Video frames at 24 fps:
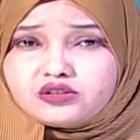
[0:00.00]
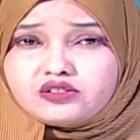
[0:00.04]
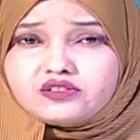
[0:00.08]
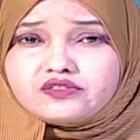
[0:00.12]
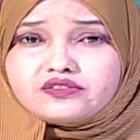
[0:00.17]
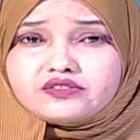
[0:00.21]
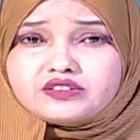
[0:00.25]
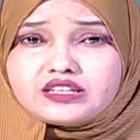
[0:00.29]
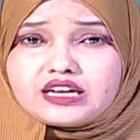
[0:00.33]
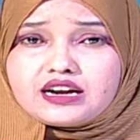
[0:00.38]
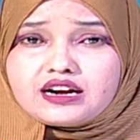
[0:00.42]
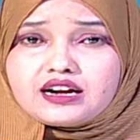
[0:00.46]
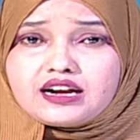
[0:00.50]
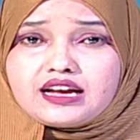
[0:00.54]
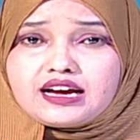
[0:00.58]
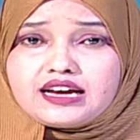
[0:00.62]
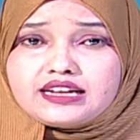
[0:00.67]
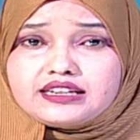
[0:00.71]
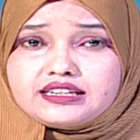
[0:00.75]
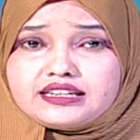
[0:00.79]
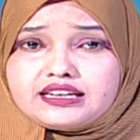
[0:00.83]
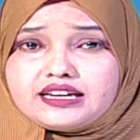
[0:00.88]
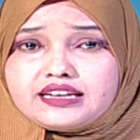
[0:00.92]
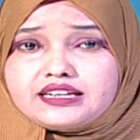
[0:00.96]
of Dar al
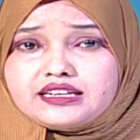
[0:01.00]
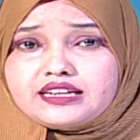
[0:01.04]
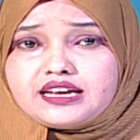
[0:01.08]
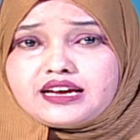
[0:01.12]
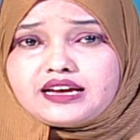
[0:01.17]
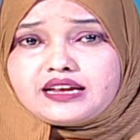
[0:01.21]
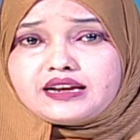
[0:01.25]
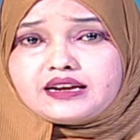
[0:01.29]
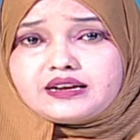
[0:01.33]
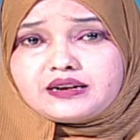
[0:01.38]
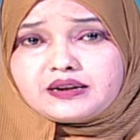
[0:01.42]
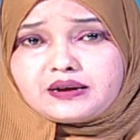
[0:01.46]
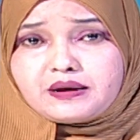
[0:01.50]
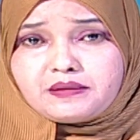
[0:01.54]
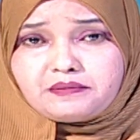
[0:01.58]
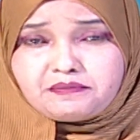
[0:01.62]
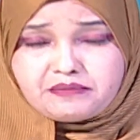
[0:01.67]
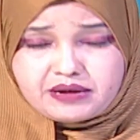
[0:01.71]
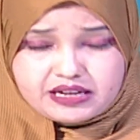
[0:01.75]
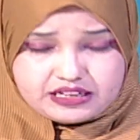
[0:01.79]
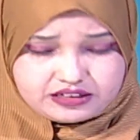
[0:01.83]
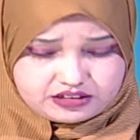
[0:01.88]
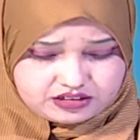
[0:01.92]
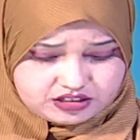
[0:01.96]
Hanan and
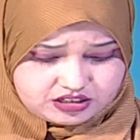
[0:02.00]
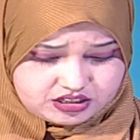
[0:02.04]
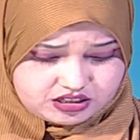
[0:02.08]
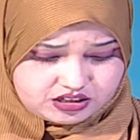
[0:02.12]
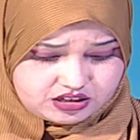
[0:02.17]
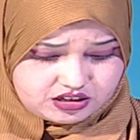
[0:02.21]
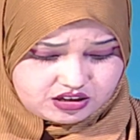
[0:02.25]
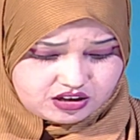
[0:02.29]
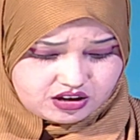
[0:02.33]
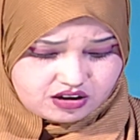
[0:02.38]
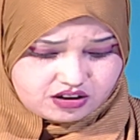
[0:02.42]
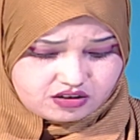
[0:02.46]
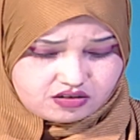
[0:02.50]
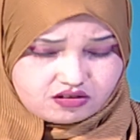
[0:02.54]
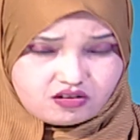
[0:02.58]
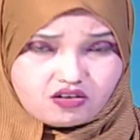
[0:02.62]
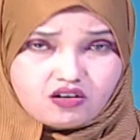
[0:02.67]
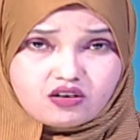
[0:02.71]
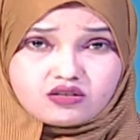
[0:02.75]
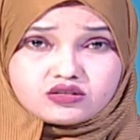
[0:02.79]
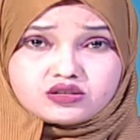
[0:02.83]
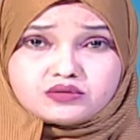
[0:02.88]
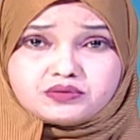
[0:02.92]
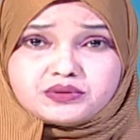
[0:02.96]
Peltier
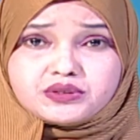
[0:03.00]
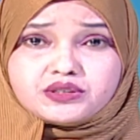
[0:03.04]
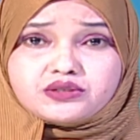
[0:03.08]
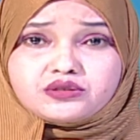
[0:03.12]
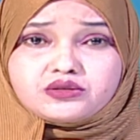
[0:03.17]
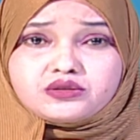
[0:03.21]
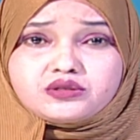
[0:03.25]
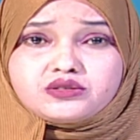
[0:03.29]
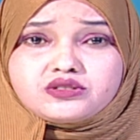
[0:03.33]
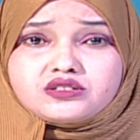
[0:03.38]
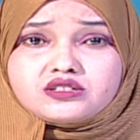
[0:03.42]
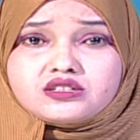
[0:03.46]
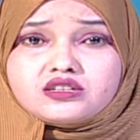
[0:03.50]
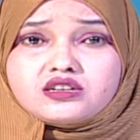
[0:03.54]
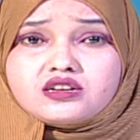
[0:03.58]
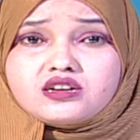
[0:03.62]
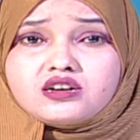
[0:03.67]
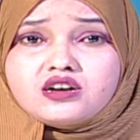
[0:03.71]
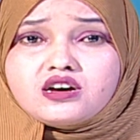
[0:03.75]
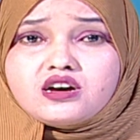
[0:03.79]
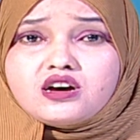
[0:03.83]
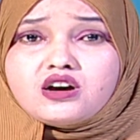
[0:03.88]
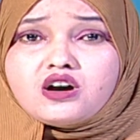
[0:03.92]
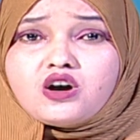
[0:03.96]
hospitals,
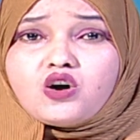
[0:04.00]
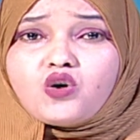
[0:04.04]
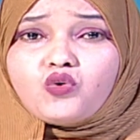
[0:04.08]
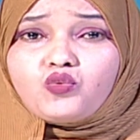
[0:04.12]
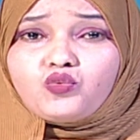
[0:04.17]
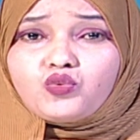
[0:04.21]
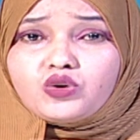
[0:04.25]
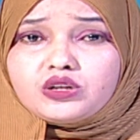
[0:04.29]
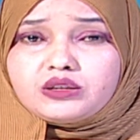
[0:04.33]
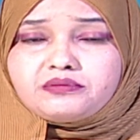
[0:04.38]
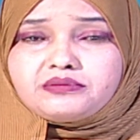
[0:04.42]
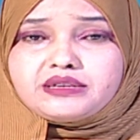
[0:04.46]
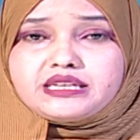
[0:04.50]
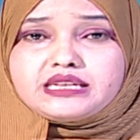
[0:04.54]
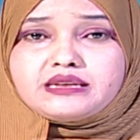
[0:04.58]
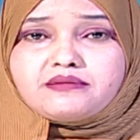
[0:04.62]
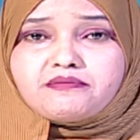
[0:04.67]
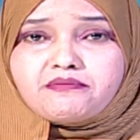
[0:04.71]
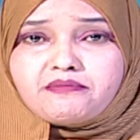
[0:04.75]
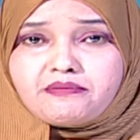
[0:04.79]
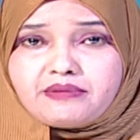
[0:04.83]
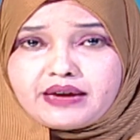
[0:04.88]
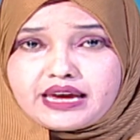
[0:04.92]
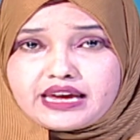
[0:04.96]
will be
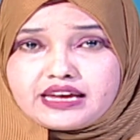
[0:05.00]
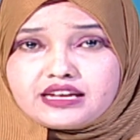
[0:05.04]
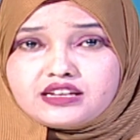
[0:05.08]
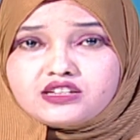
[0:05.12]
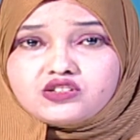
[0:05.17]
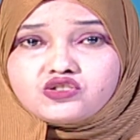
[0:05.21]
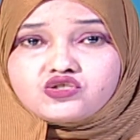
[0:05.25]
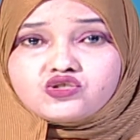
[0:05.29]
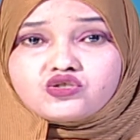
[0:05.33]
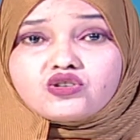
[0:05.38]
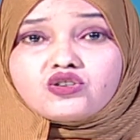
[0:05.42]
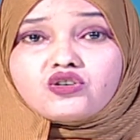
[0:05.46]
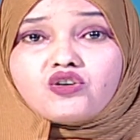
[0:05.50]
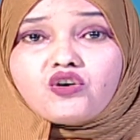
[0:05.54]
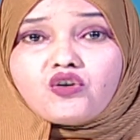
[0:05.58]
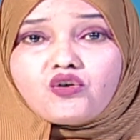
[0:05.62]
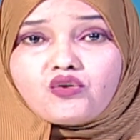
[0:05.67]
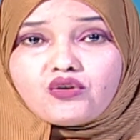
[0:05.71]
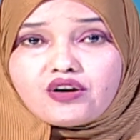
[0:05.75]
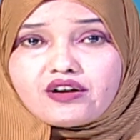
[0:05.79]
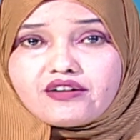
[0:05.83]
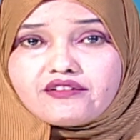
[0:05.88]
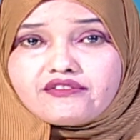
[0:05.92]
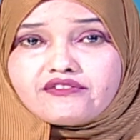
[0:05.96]
based
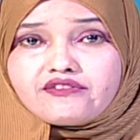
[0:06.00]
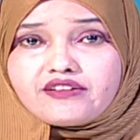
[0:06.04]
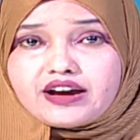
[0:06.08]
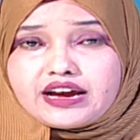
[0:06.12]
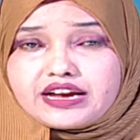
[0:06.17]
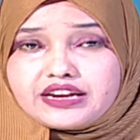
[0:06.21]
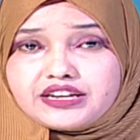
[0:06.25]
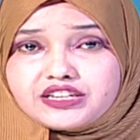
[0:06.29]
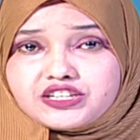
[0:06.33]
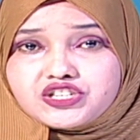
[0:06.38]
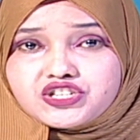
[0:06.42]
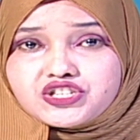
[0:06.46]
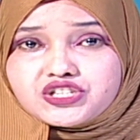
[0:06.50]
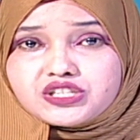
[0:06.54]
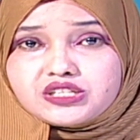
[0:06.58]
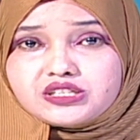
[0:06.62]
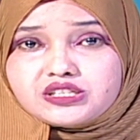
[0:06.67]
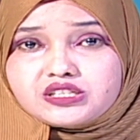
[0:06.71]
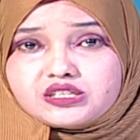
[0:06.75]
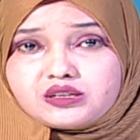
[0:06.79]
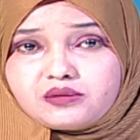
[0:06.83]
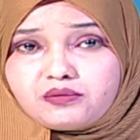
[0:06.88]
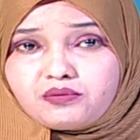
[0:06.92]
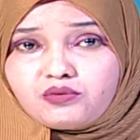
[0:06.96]
on a financial
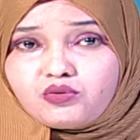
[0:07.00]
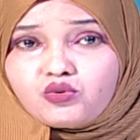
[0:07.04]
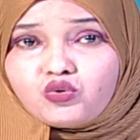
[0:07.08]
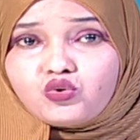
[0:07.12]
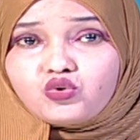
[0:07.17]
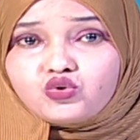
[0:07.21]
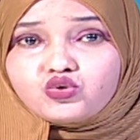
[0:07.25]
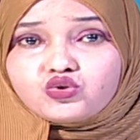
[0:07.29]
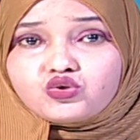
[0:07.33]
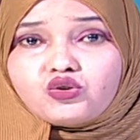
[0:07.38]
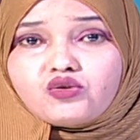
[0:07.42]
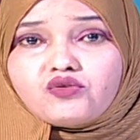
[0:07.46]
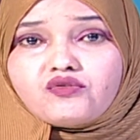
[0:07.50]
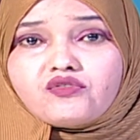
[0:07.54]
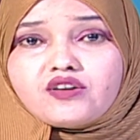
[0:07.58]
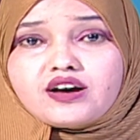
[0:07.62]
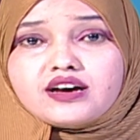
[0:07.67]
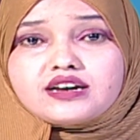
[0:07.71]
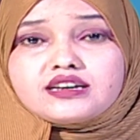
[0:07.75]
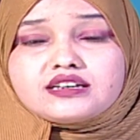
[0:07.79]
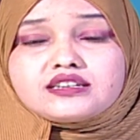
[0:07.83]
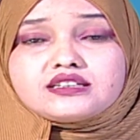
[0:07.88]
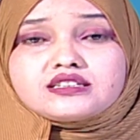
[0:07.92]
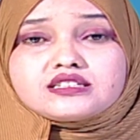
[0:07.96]
support of
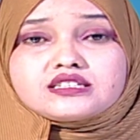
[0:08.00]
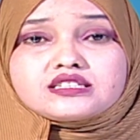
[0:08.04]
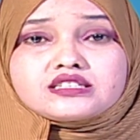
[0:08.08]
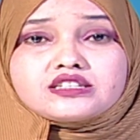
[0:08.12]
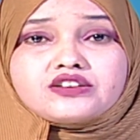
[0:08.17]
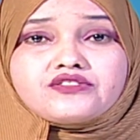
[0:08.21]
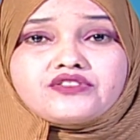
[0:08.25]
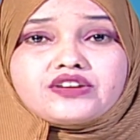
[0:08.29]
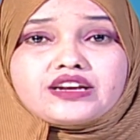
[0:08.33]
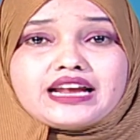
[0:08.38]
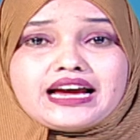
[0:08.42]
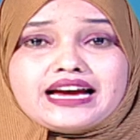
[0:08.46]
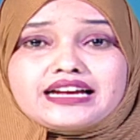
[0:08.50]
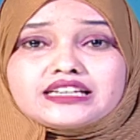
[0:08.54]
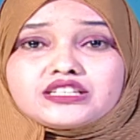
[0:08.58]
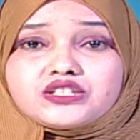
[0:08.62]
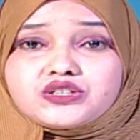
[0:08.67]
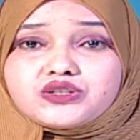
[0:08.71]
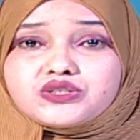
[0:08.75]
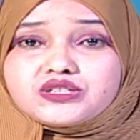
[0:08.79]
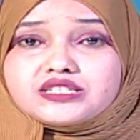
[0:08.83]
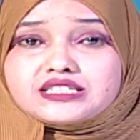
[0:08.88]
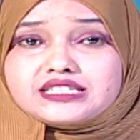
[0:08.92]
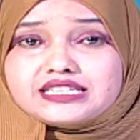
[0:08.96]

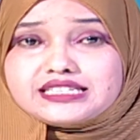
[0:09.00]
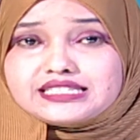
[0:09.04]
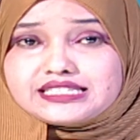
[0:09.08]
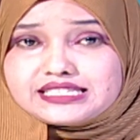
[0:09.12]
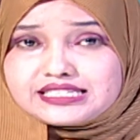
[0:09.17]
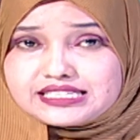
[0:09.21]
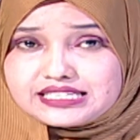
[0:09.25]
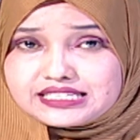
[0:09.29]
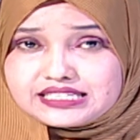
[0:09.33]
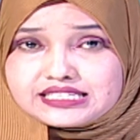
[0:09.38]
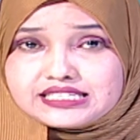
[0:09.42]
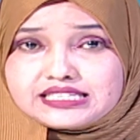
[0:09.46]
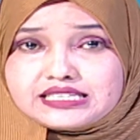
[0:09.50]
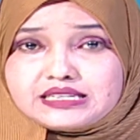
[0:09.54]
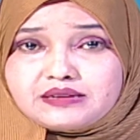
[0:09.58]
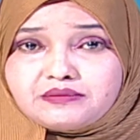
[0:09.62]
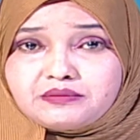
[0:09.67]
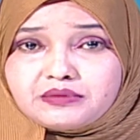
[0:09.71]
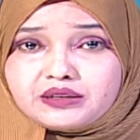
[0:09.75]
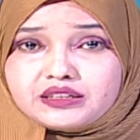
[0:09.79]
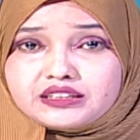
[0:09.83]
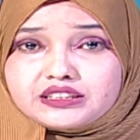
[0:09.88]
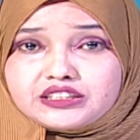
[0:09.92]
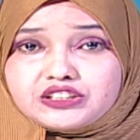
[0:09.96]
760
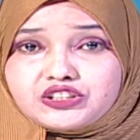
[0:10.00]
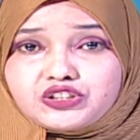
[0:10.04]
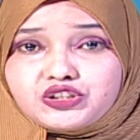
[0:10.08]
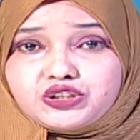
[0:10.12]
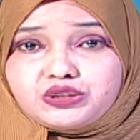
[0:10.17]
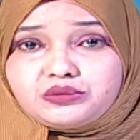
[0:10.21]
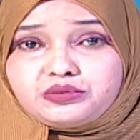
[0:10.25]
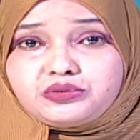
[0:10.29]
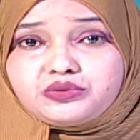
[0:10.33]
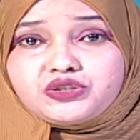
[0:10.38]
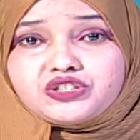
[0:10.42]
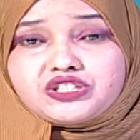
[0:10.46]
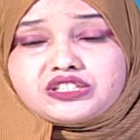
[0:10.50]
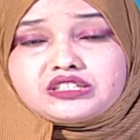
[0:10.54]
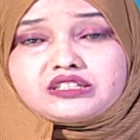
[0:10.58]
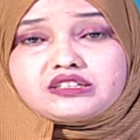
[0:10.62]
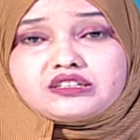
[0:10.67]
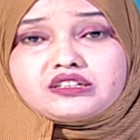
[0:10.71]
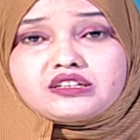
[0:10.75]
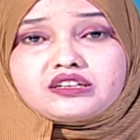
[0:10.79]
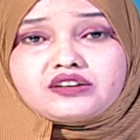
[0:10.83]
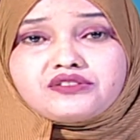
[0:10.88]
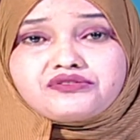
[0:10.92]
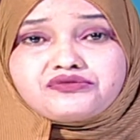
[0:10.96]
million
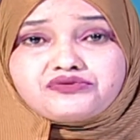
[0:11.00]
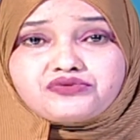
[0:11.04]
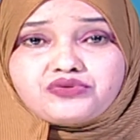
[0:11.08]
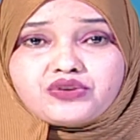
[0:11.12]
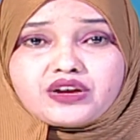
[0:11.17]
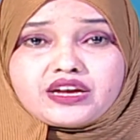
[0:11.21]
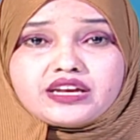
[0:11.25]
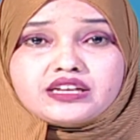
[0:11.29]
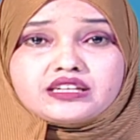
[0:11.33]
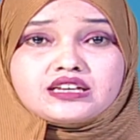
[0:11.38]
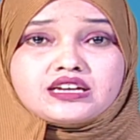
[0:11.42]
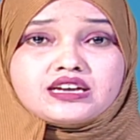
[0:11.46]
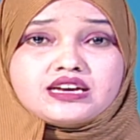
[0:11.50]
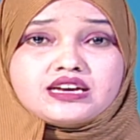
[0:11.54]
Djiboutian franc.